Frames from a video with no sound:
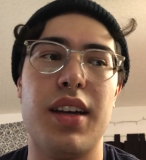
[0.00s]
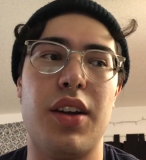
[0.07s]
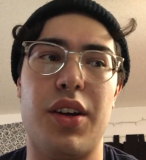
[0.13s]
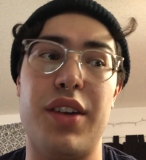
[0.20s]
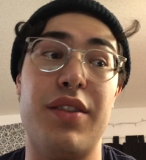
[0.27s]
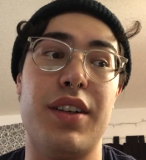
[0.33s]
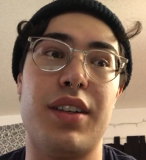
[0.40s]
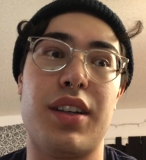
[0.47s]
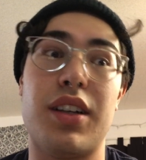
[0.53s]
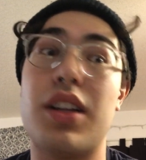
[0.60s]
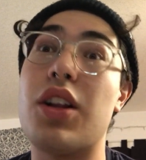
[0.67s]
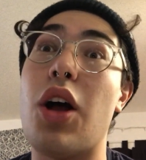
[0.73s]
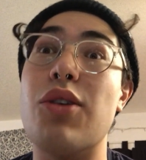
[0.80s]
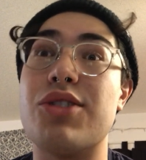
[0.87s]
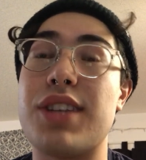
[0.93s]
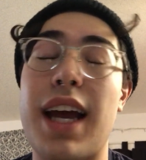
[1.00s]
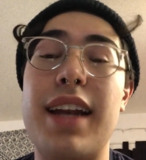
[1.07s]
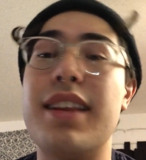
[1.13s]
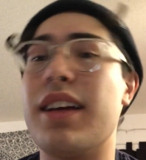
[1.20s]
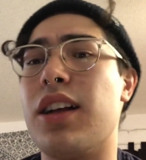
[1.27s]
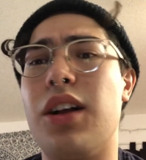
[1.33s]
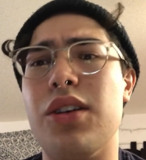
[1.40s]
or even close,
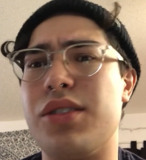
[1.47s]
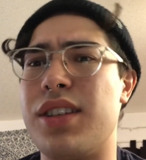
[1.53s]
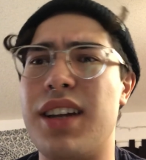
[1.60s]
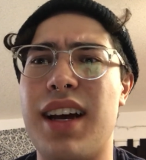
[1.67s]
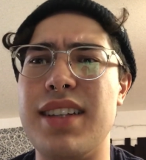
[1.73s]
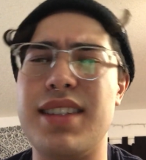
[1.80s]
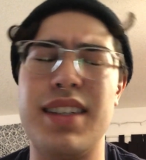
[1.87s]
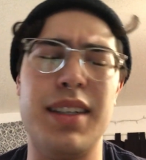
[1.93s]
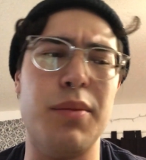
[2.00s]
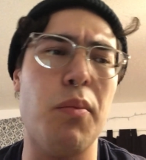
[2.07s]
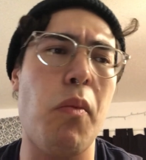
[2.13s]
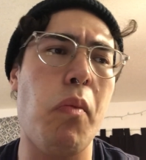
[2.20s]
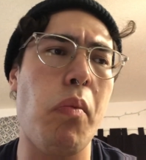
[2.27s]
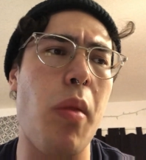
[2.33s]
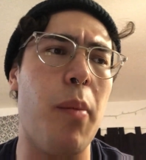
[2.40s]
anything close to 19.